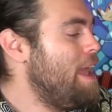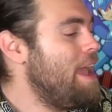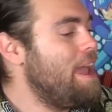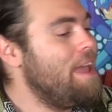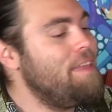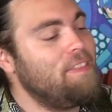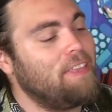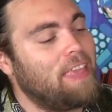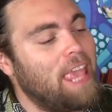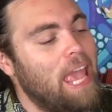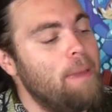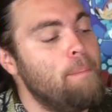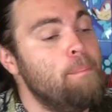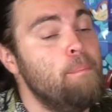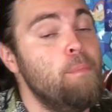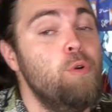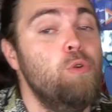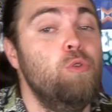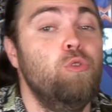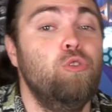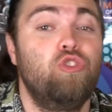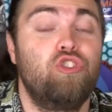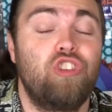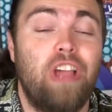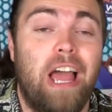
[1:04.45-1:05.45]
In the game,
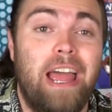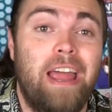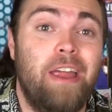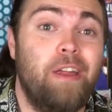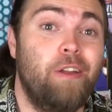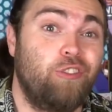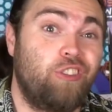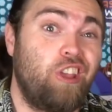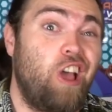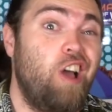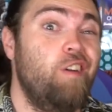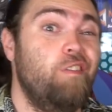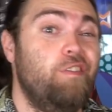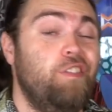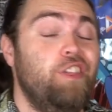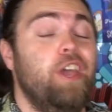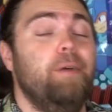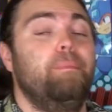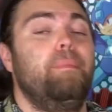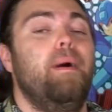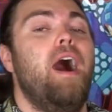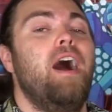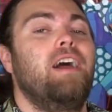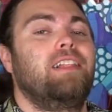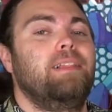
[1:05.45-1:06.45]
Moonshiners of the
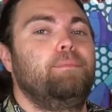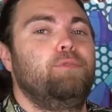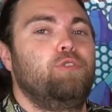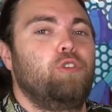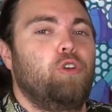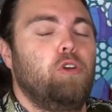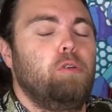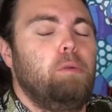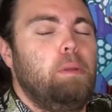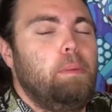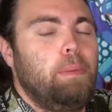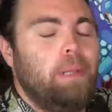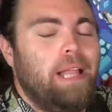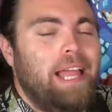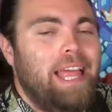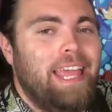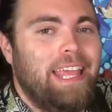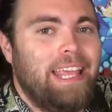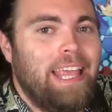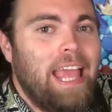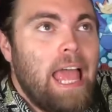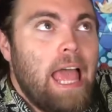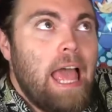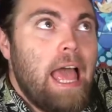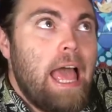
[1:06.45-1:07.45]
Apocalypse are going to be
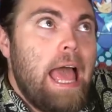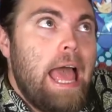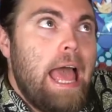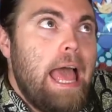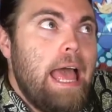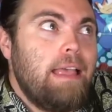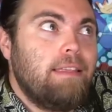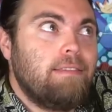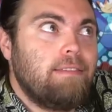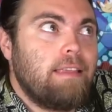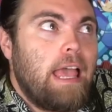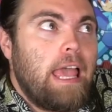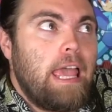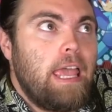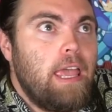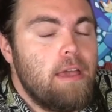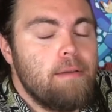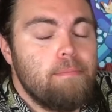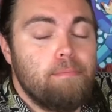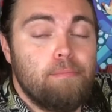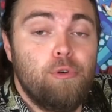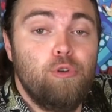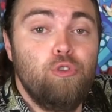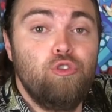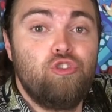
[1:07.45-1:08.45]
playing as a
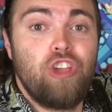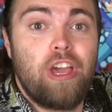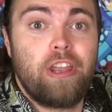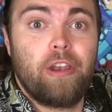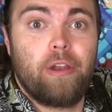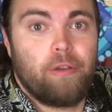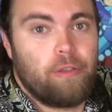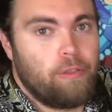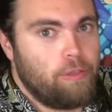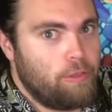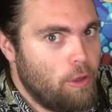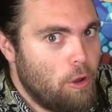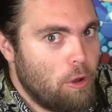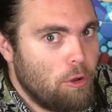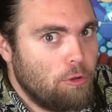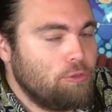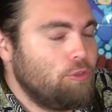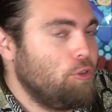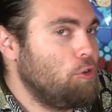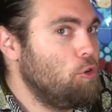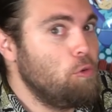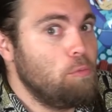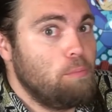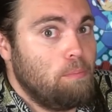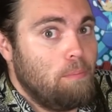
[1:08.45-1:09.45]
moonshiner, those
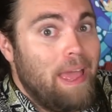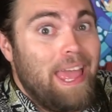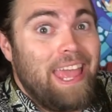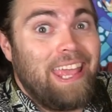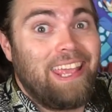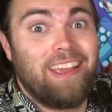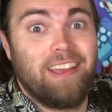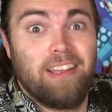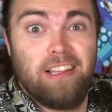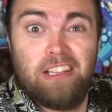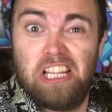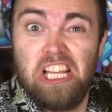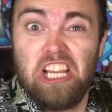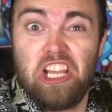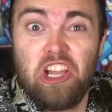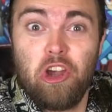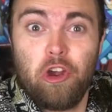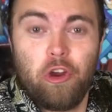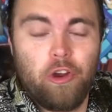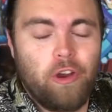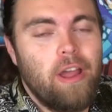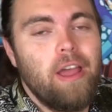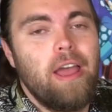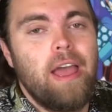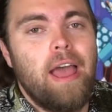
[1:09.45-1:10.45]
who make
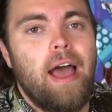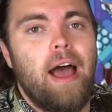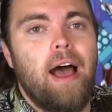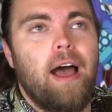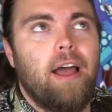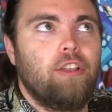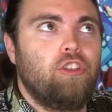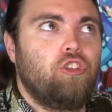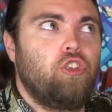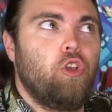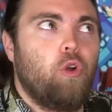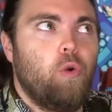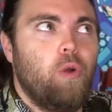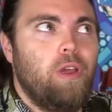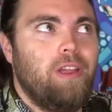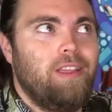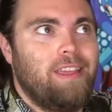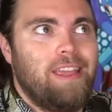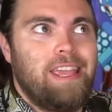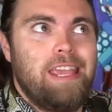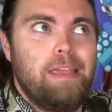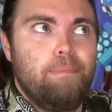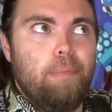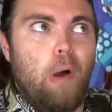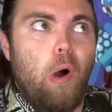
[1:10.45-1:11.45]
liquor, uh, during
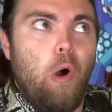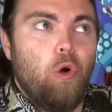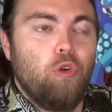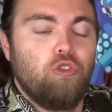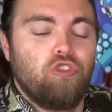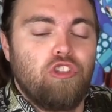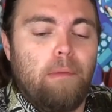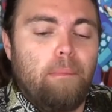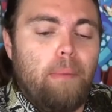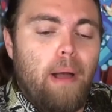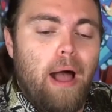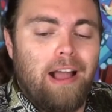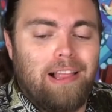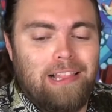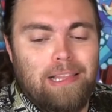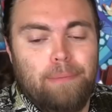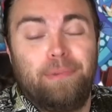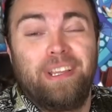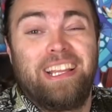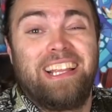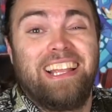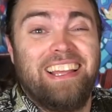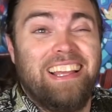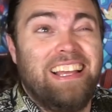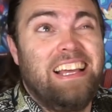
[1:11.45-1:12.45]
a
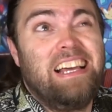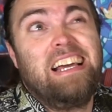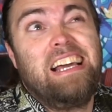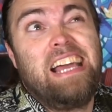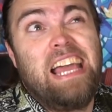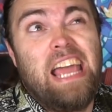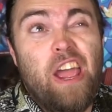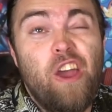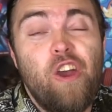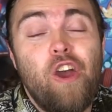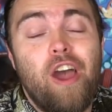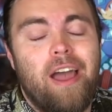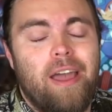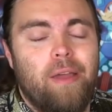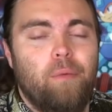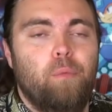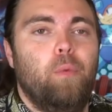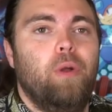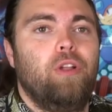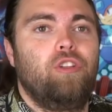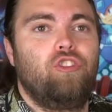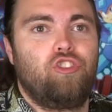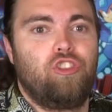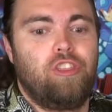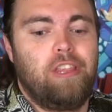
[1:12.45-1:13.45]
post-apocalyptic uh, era in
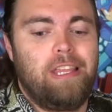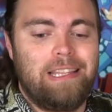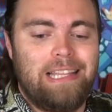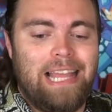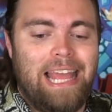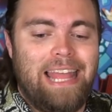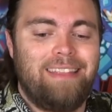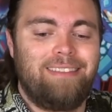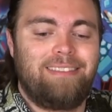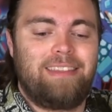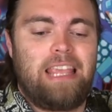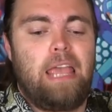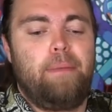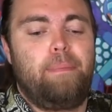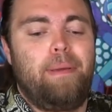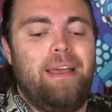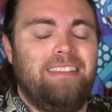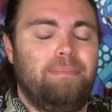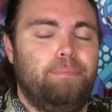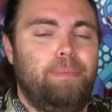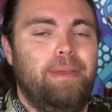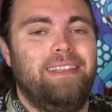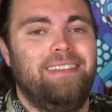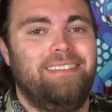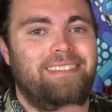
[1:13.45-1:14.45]
which the landscape
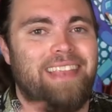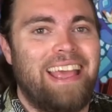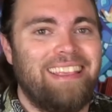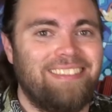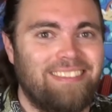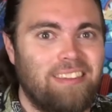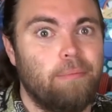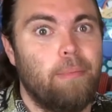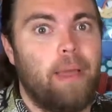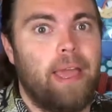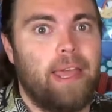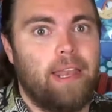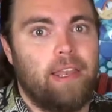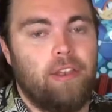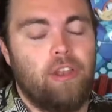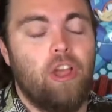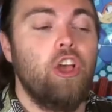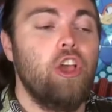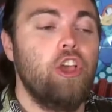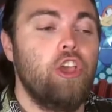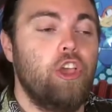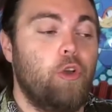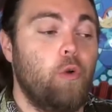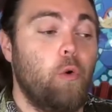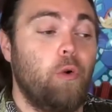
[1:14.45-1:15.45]
has been decimated.
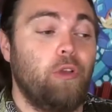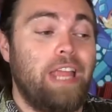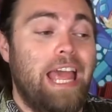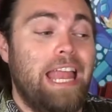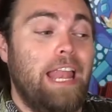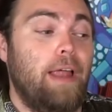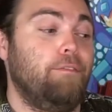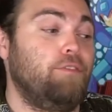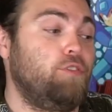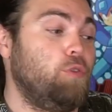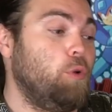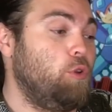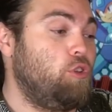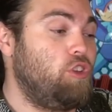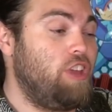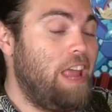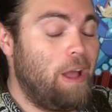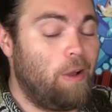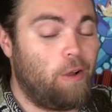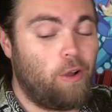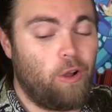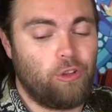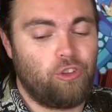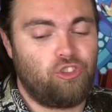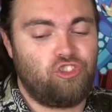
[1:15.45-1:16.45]
You're going to head up to a
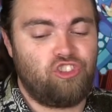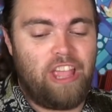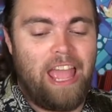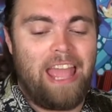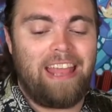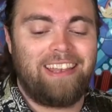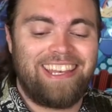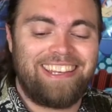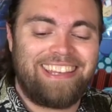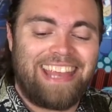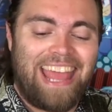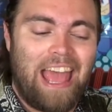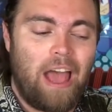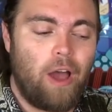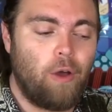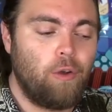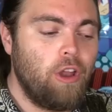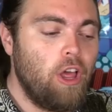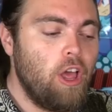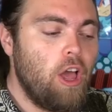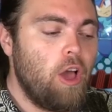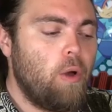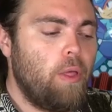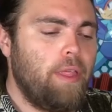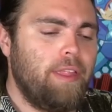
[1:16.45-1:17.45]
town called Shantytown
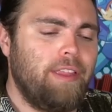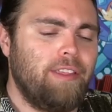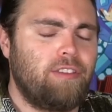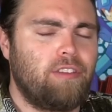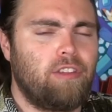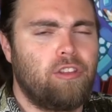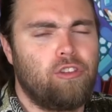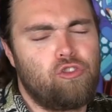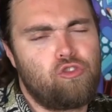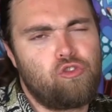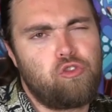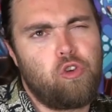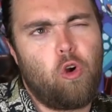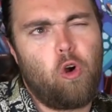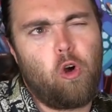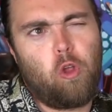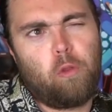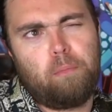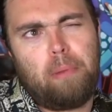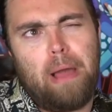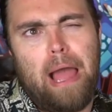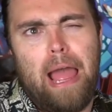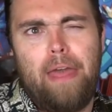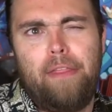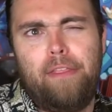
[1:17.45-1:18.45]
that is
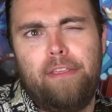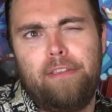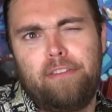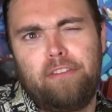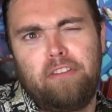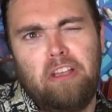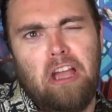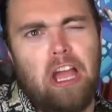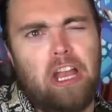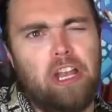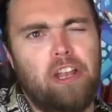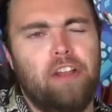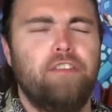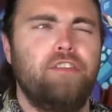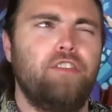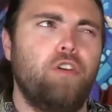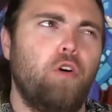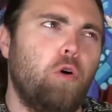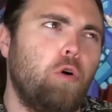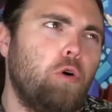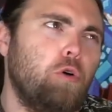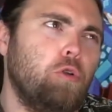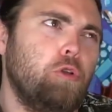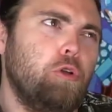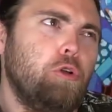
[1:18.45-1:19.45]
controlled by this kind of
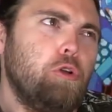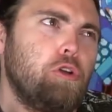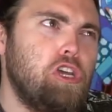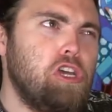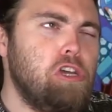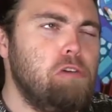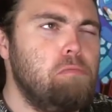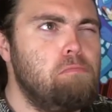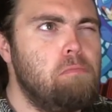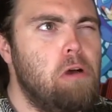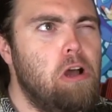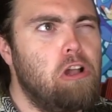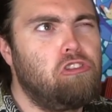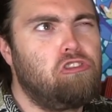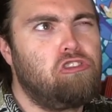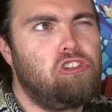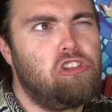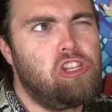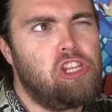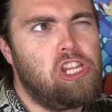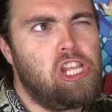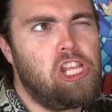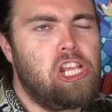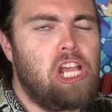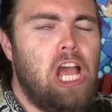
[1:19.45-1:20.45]
older
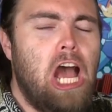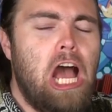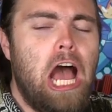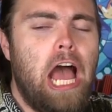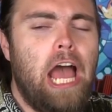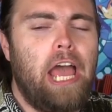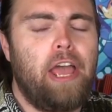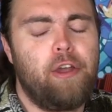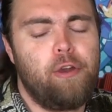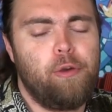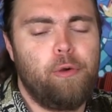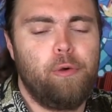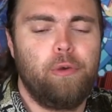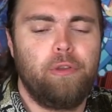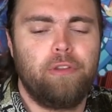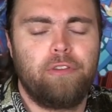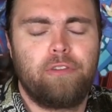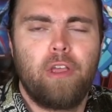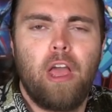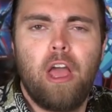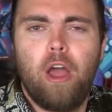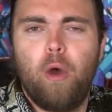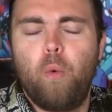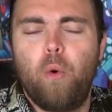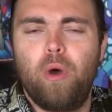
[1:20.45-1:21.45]
curmudgeon guy who
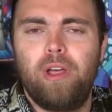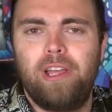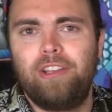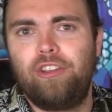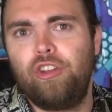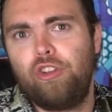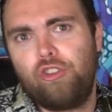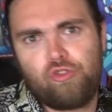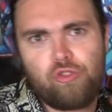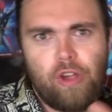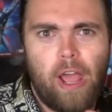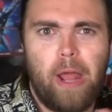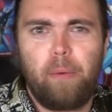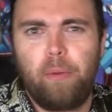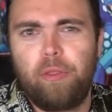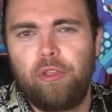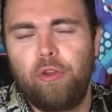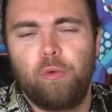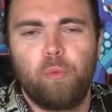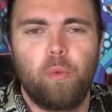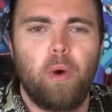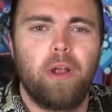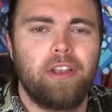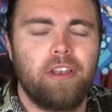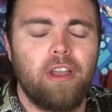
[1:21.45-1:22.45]
is willing to trade with
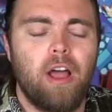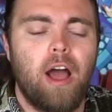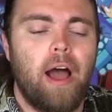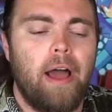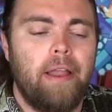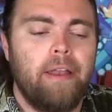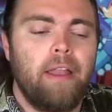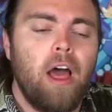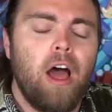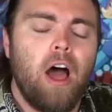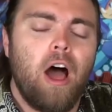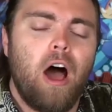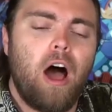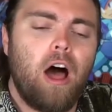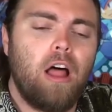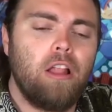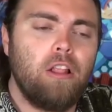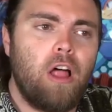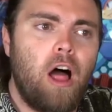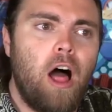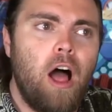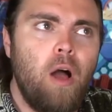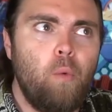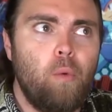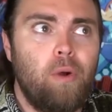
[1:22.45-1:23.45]
you and whatnot,
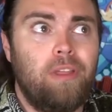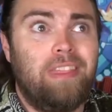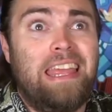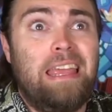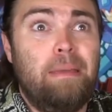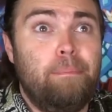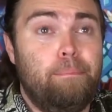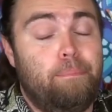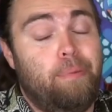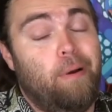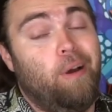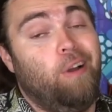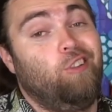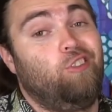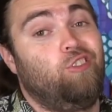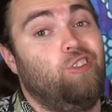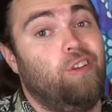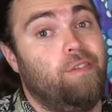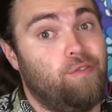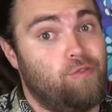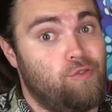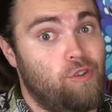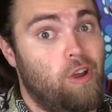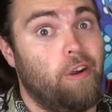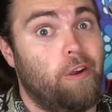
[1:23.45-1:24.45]
along with a bunch
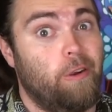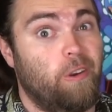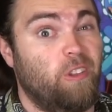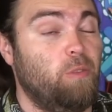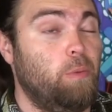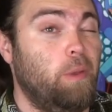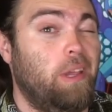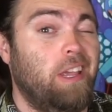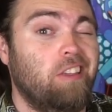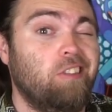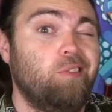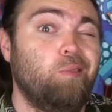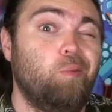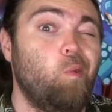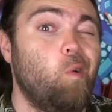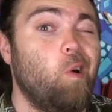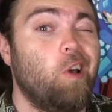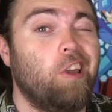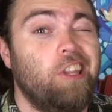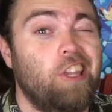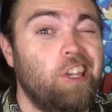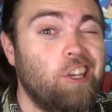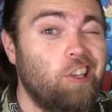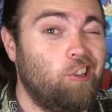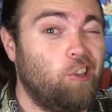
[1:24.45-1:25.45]
of drunkards, because
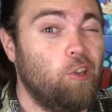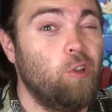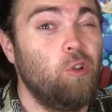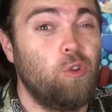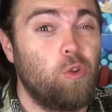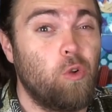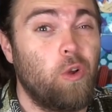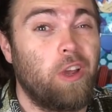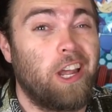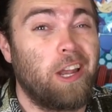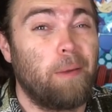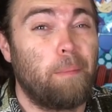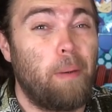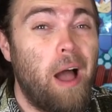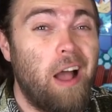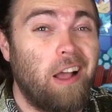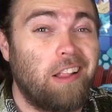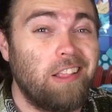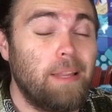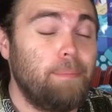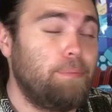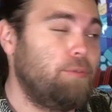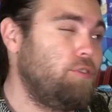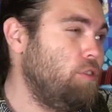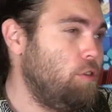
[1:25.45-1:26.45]
what do you do during an
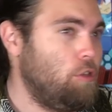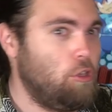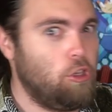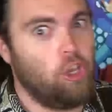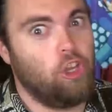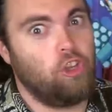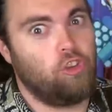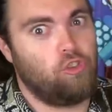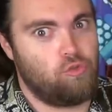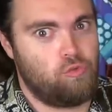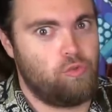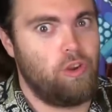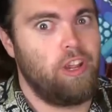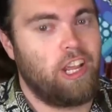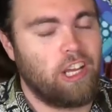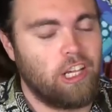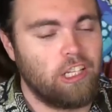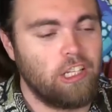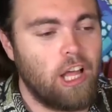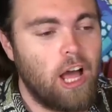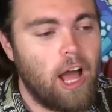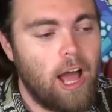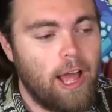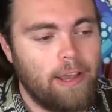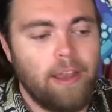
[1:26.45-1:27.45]
apocalypse? You drink a
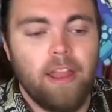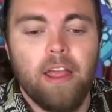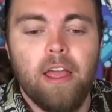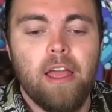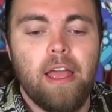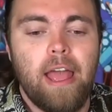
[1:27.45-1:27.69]
lot.